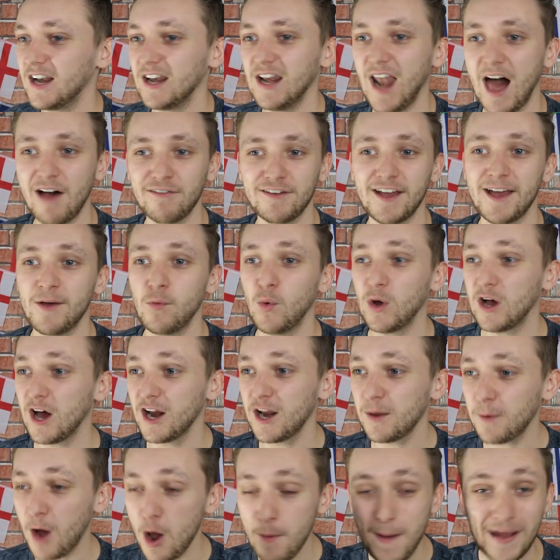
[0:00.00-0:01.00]
Love it. We're
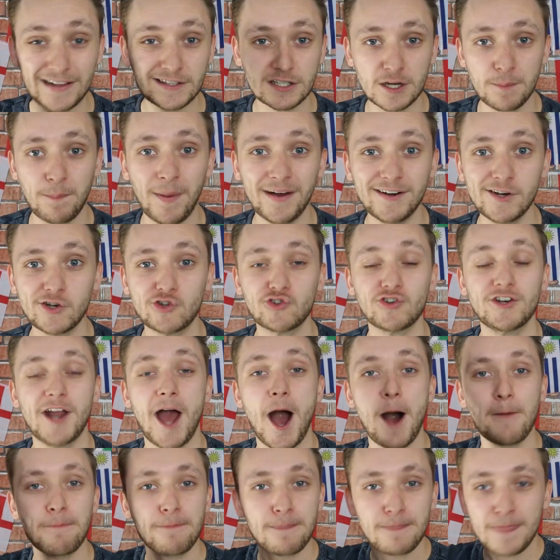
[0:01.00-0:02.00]
going to go back to the punditry
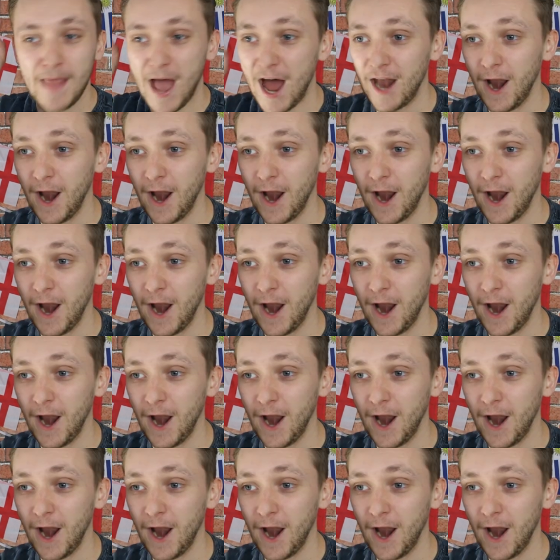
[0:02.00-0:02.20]
now,